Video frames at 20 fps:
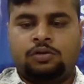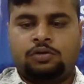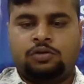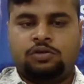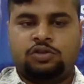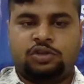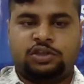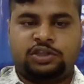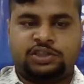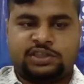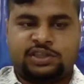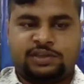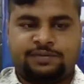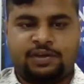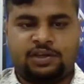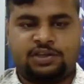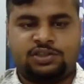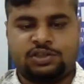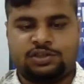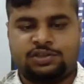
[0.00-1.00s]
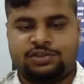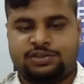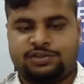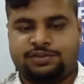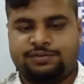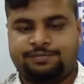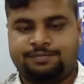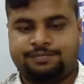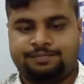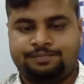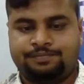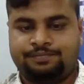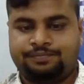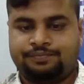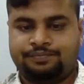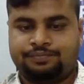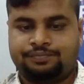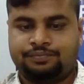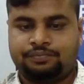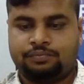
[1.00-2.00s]
so these are the features.
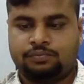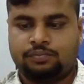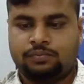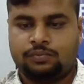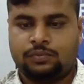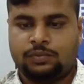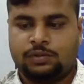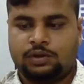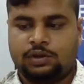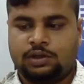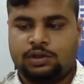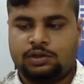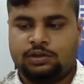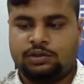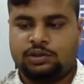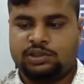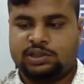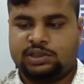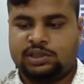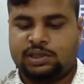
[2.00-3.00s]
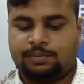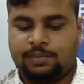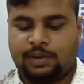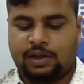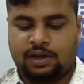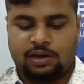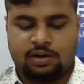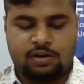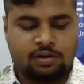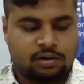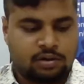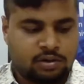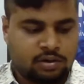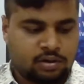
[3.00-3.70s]
These are the main